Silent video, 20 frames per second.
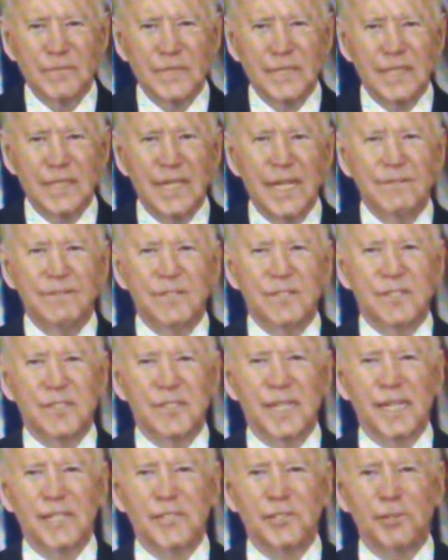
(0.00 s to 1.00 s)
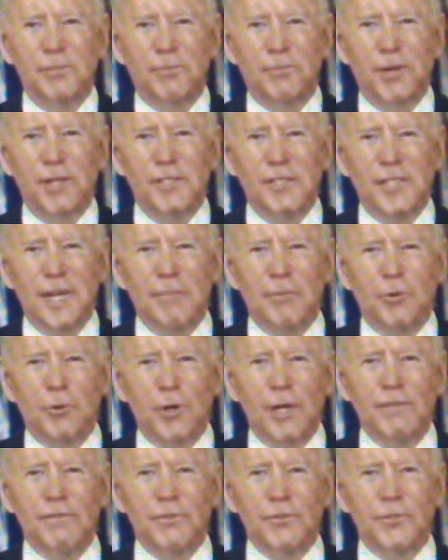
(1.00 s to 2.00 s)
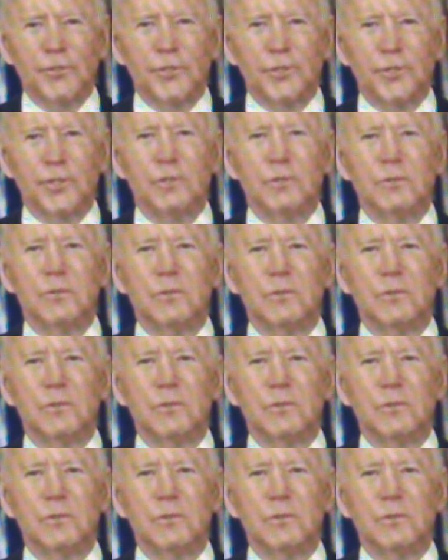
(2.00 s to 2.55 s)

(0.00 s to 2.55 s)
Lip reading: And I have to say, as your president, I'm grateful to you.